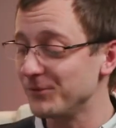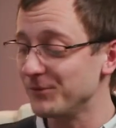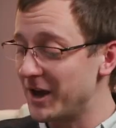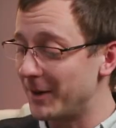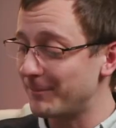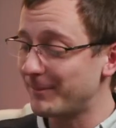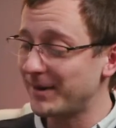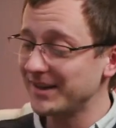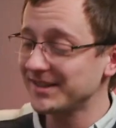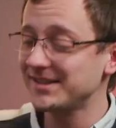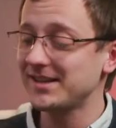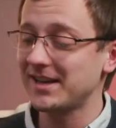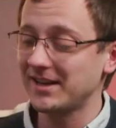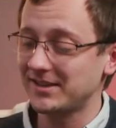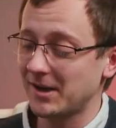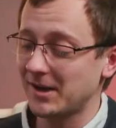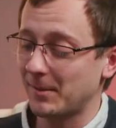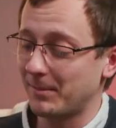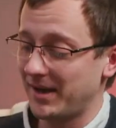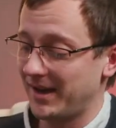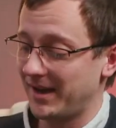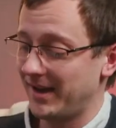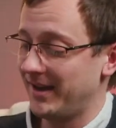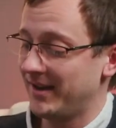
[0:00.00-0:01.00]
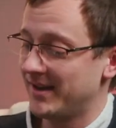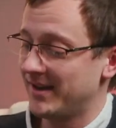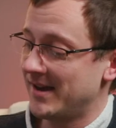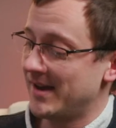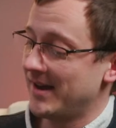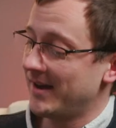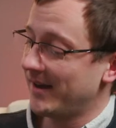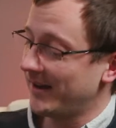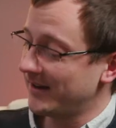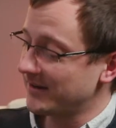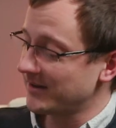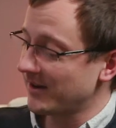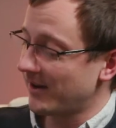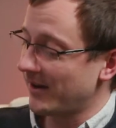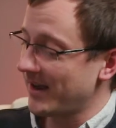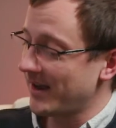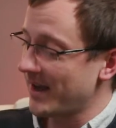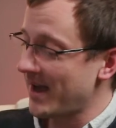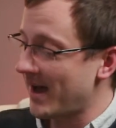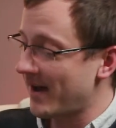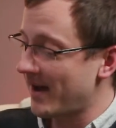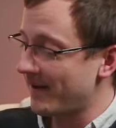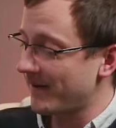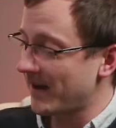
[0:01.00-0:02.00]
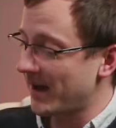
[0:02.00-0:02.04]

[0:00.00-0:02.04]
My setup here is I have